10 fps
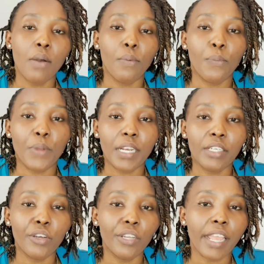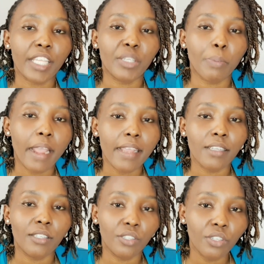will not expire
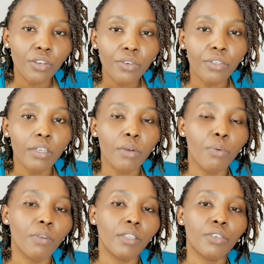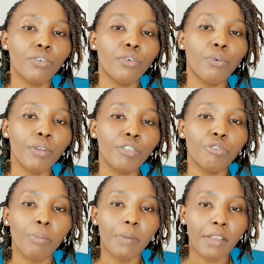soon when you're going
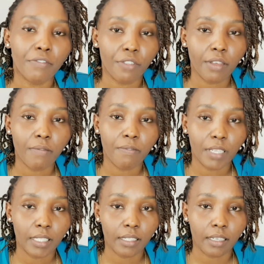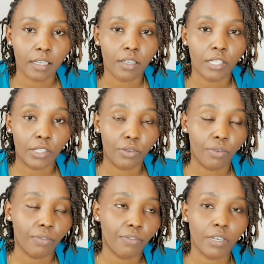to apply for that visa. So
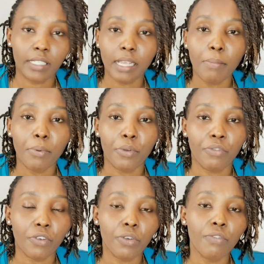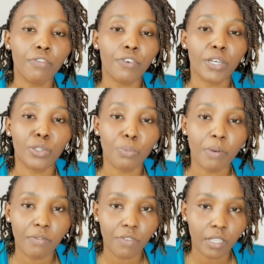for example, if you're going for a
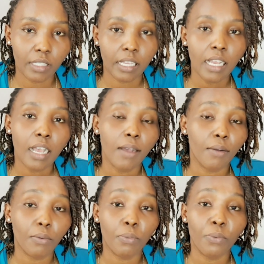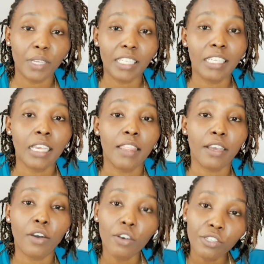super visa, which the
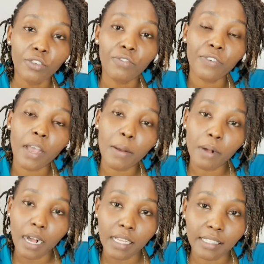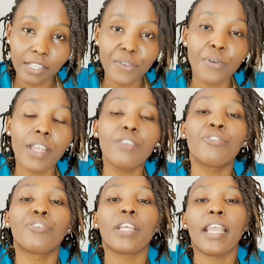cost of single
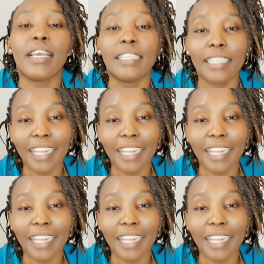entry and